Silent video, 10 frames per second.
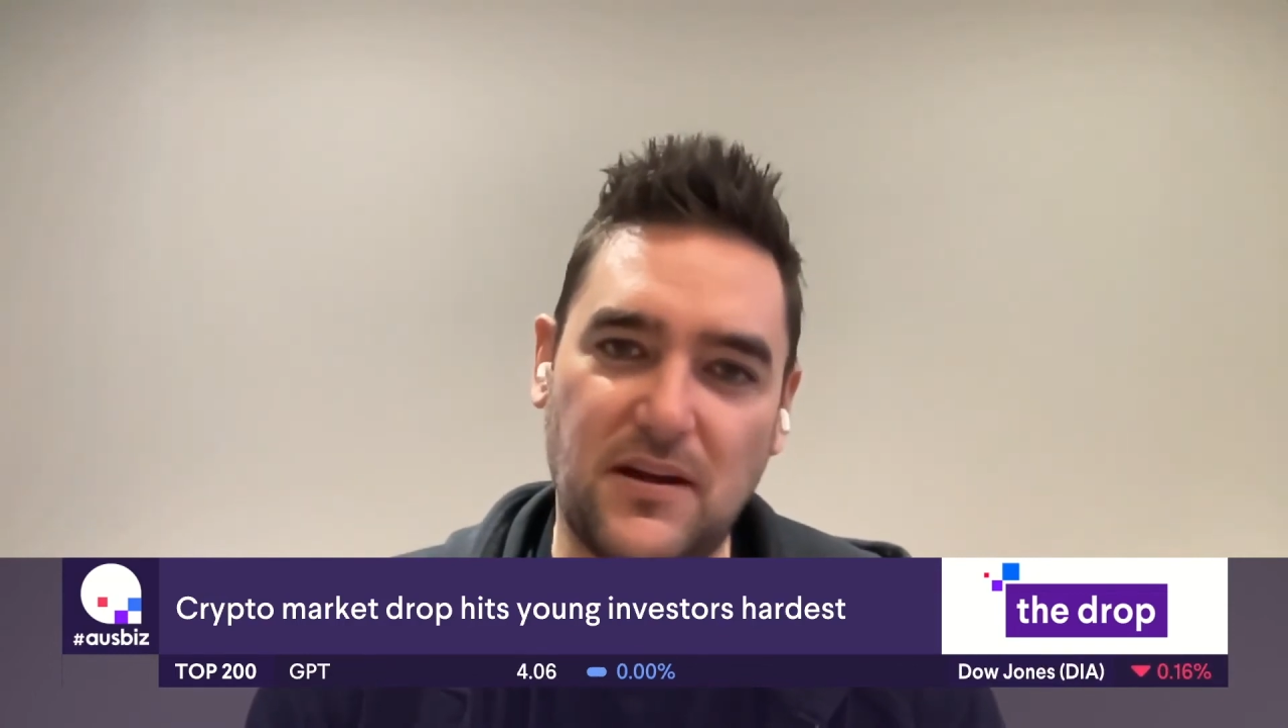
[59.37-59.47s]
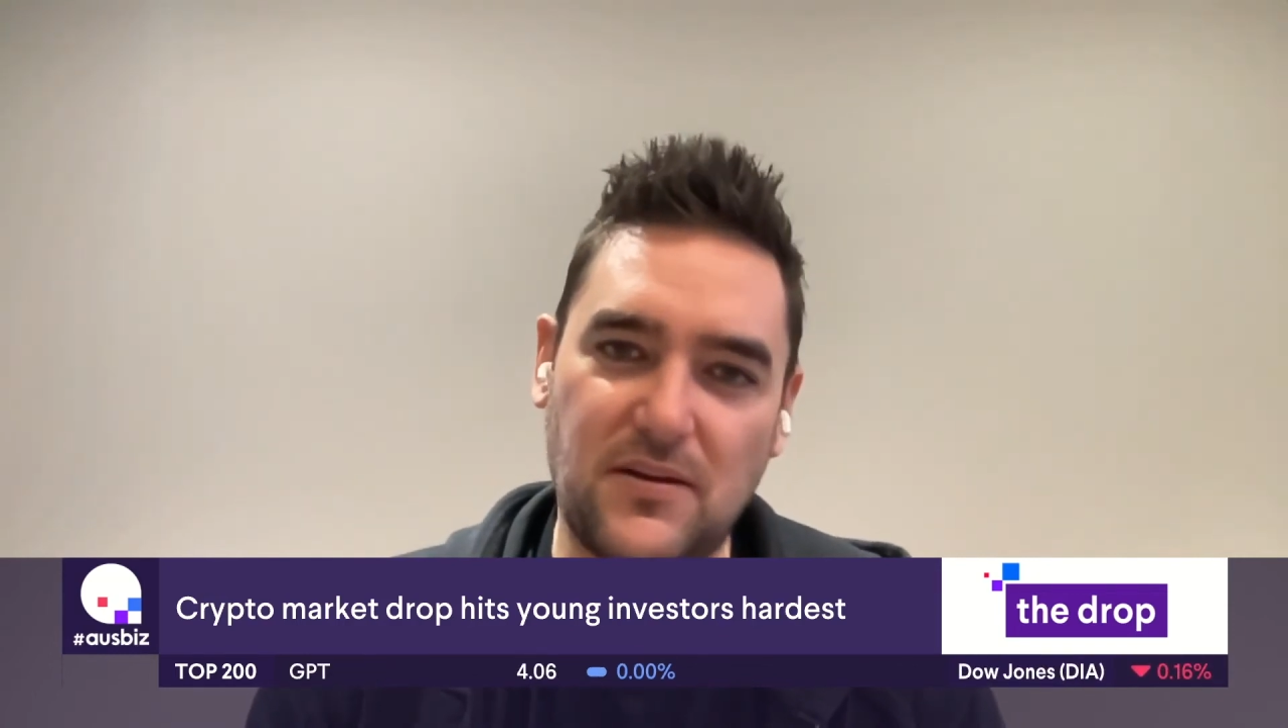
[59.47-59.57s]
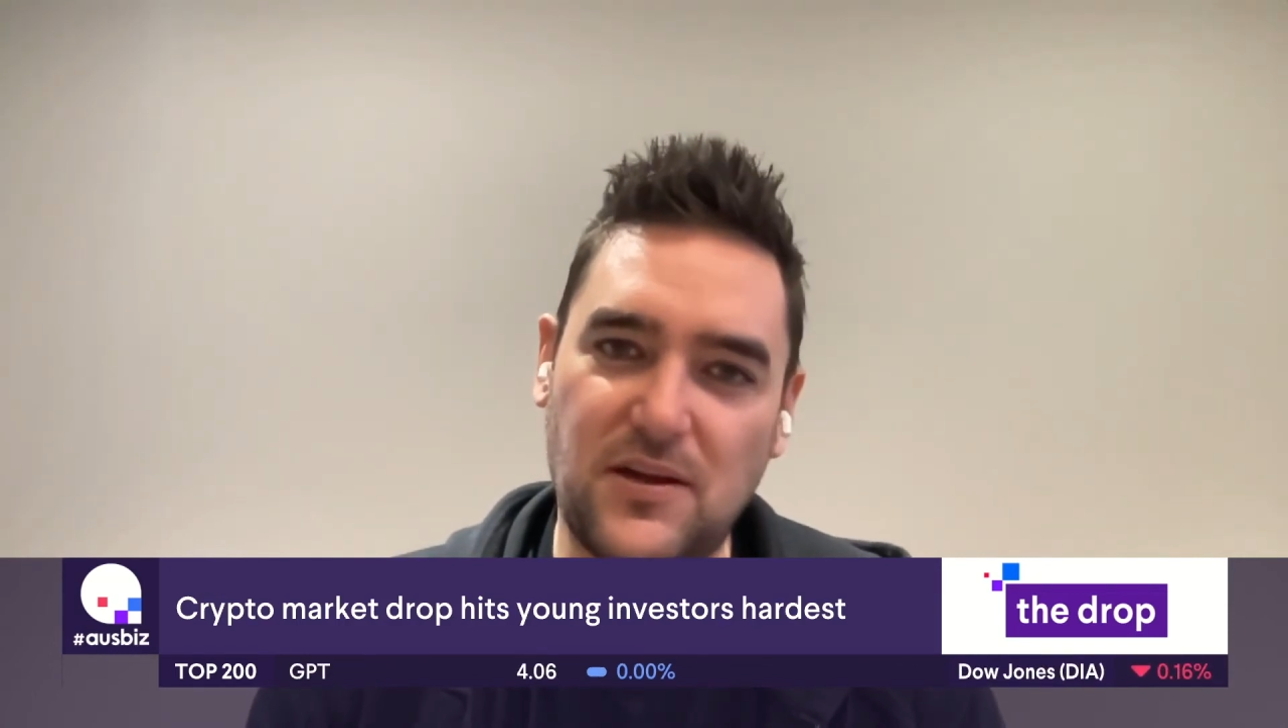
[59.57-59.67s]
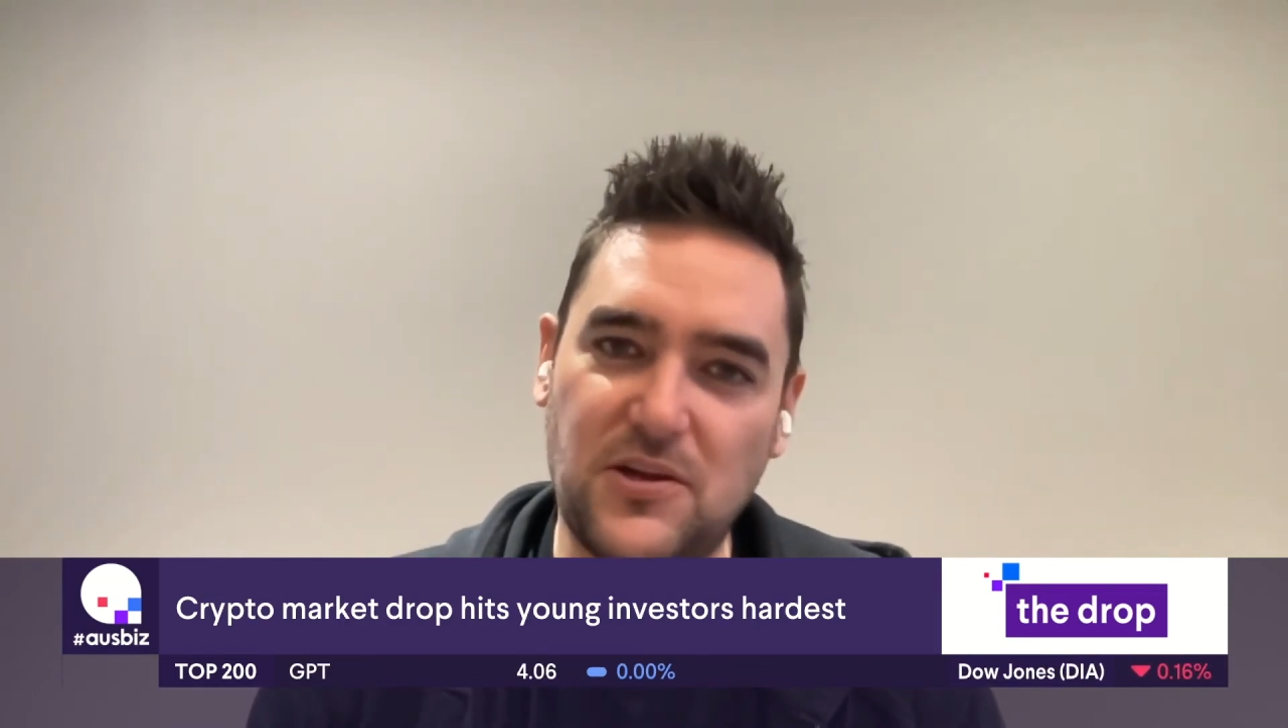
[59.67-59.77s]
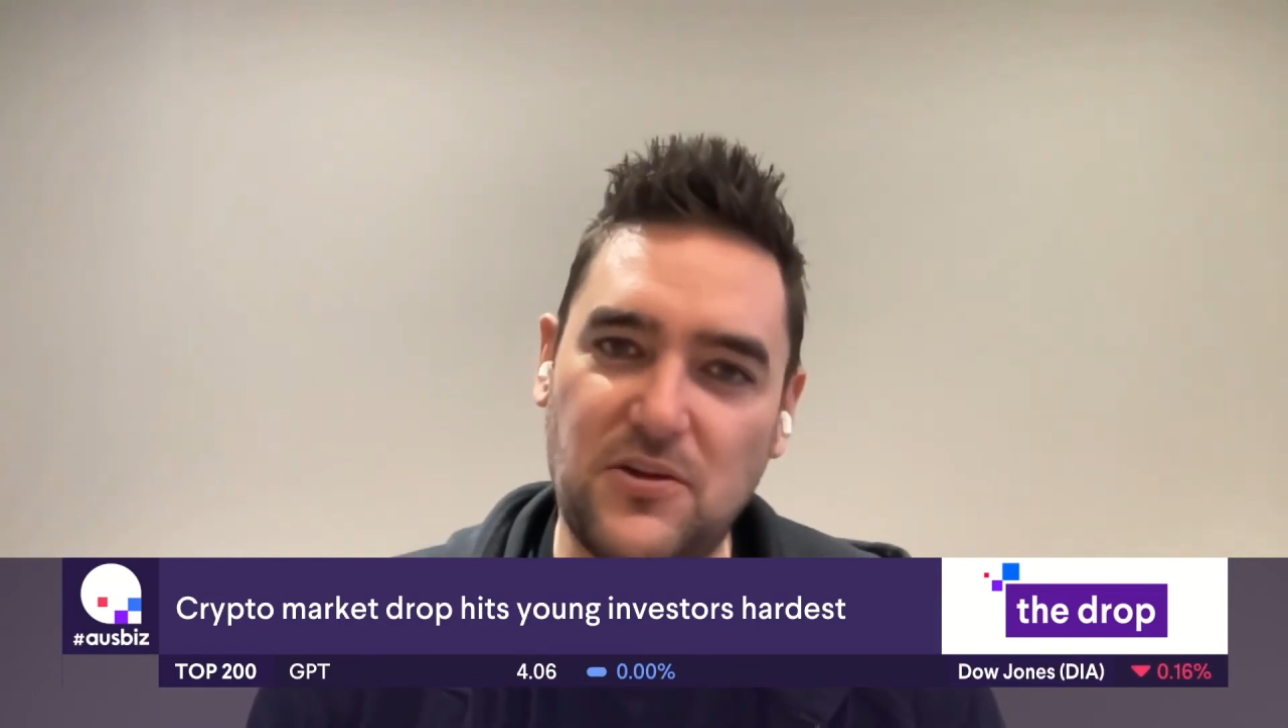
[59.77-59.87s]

a